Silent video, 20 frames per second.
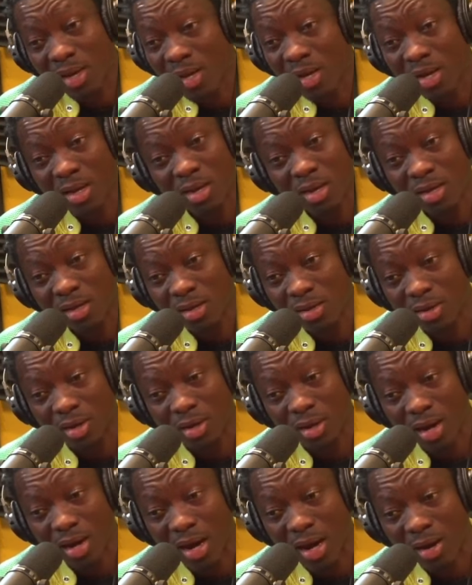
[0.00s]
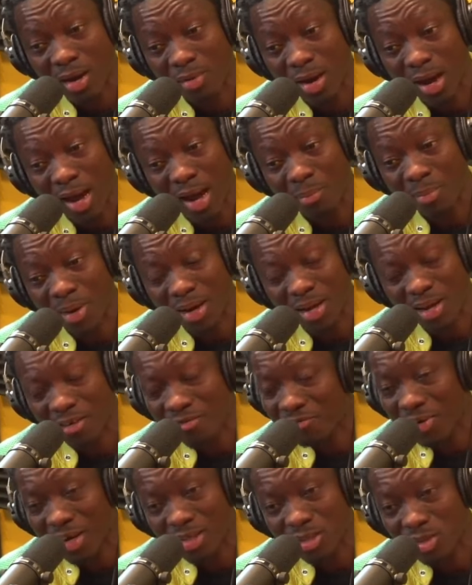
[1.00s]
Yeah, yeah, You know, I I might
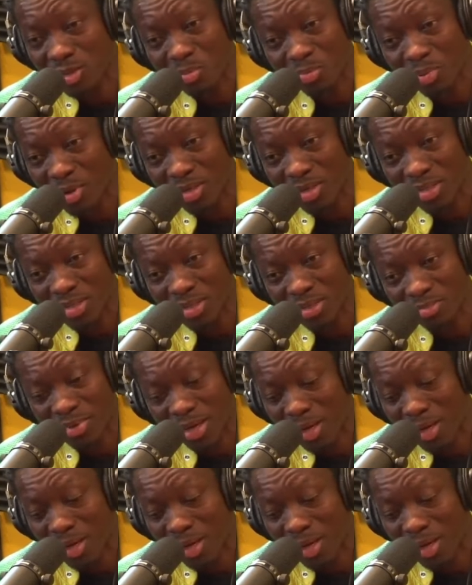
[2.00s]
not fight you in person,